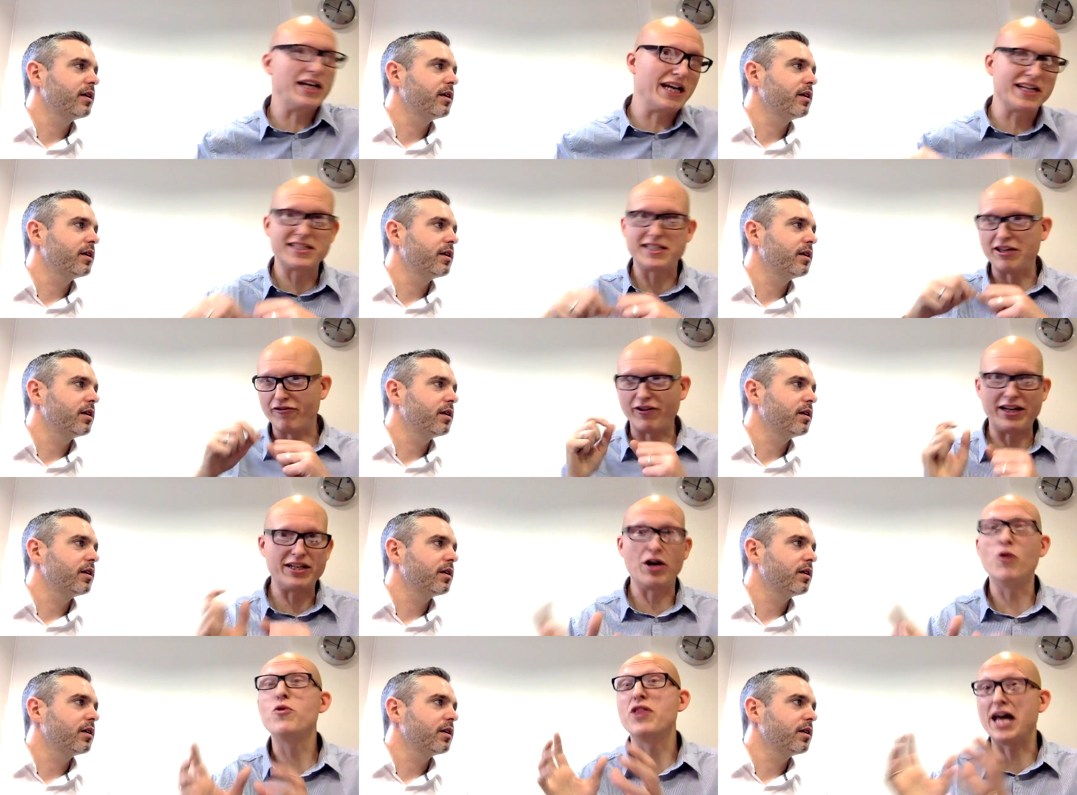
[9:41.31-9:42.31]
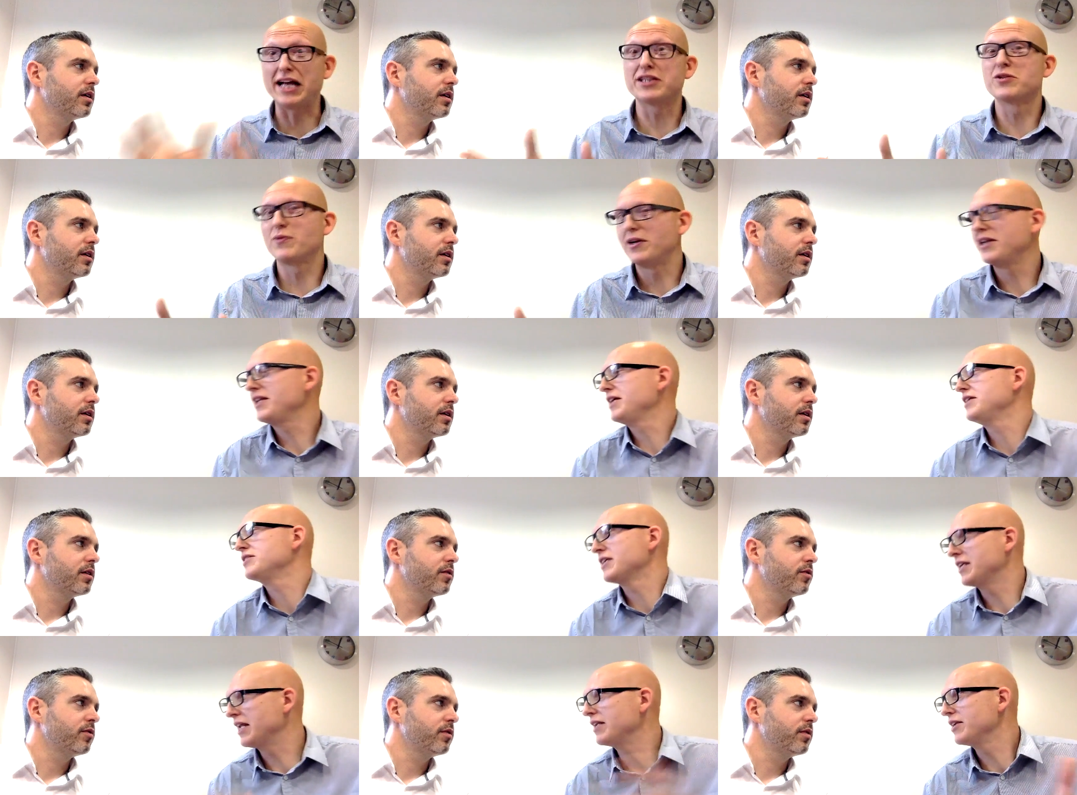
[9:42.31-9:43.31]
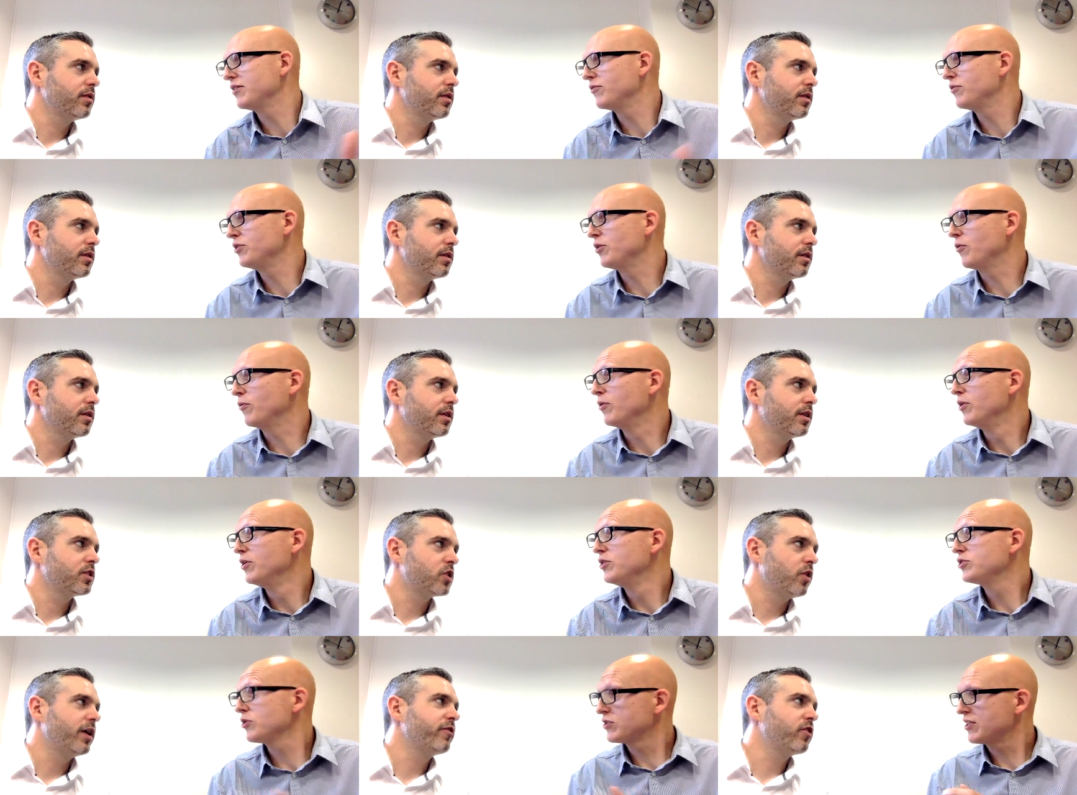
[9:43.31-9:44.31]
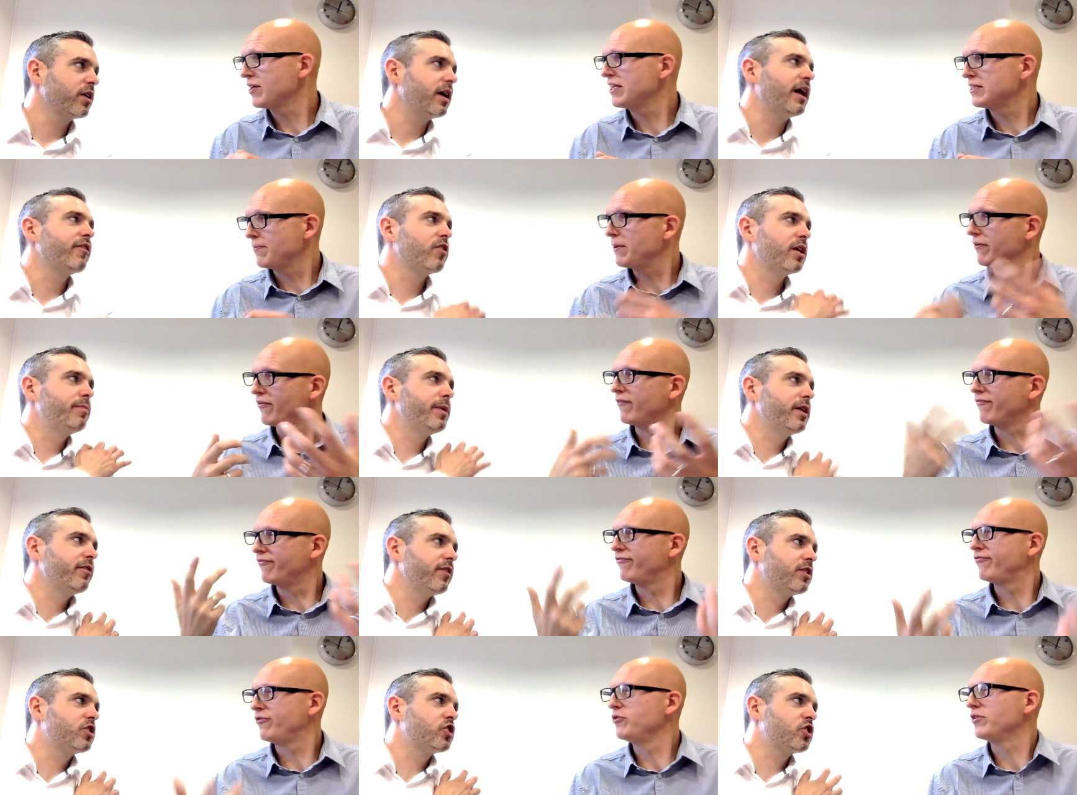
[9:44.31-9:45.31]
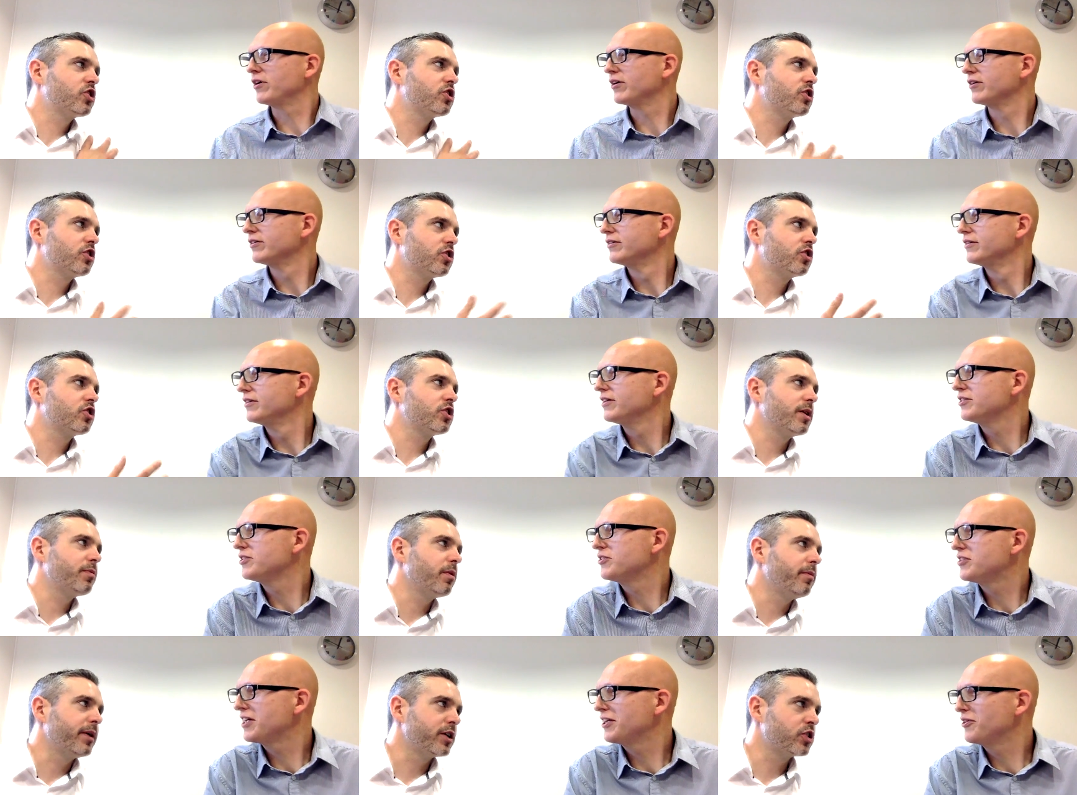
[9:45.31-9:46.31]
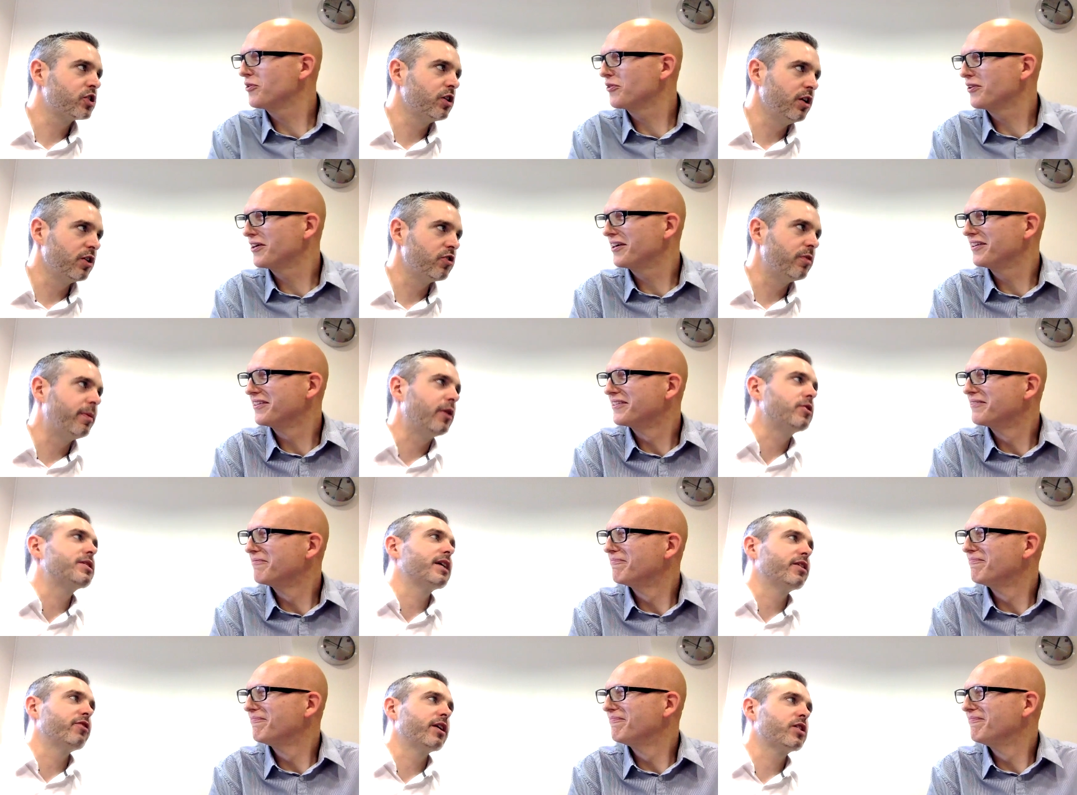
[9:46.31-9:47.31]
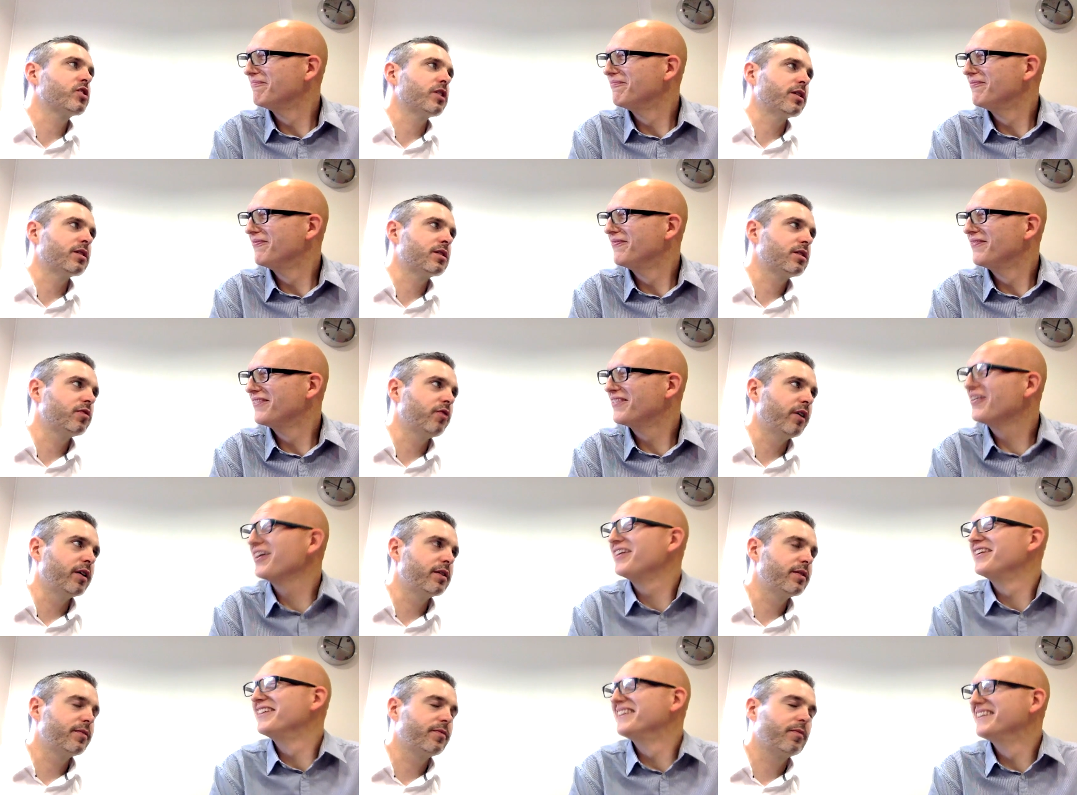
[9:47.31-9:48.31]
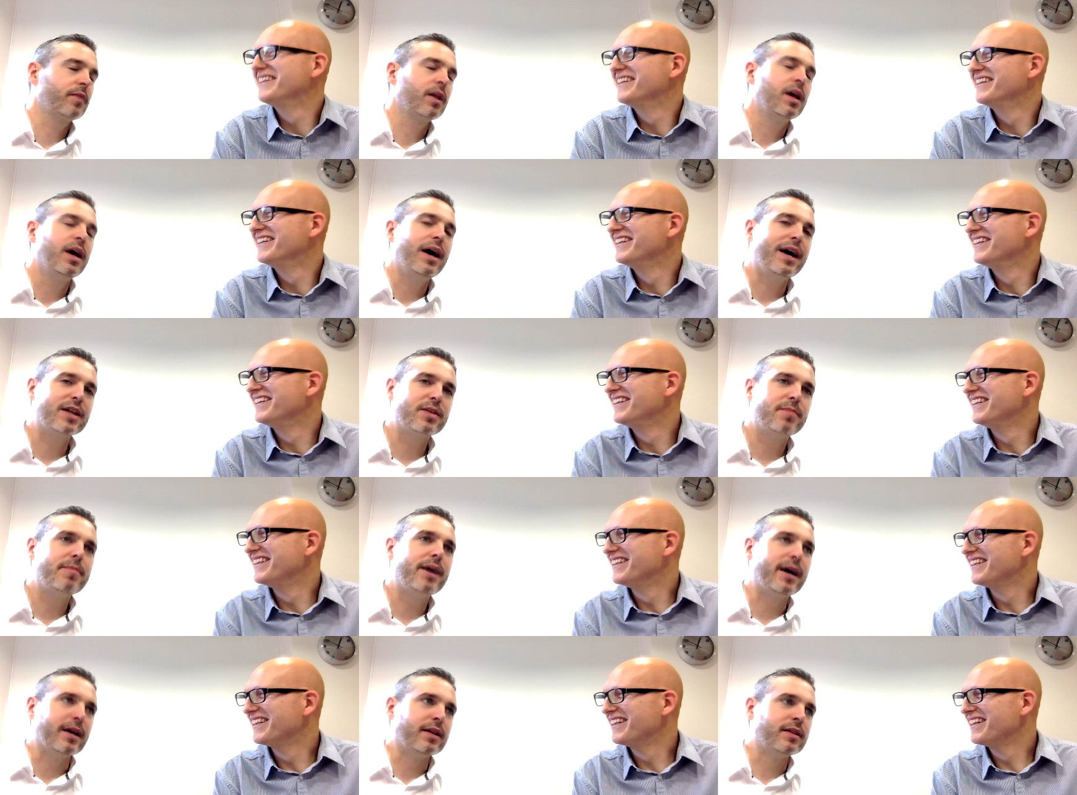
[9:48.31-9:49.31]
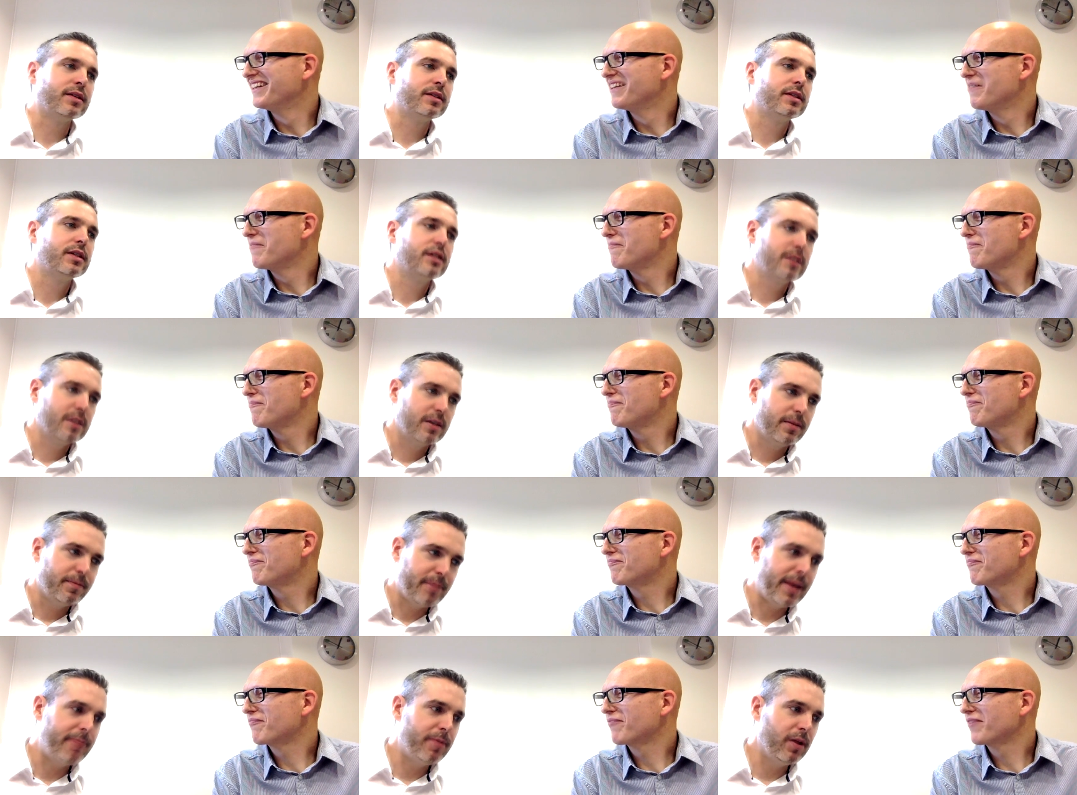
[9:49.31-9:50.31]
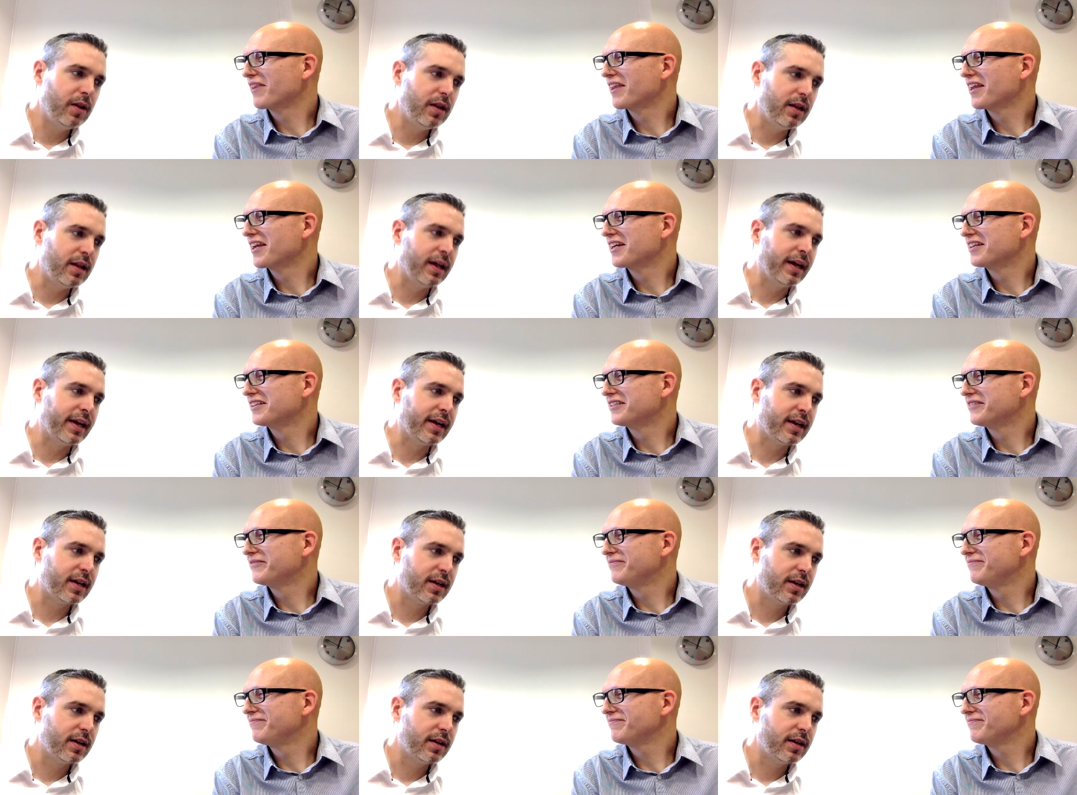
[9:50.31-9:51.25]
Speaker 1: and actually find oh that's where it is and that you know. So, so I've, got, a, I've got, a, bit of a, footer
Speaker 2: chip on my shoulder about directions, right? As a man, people like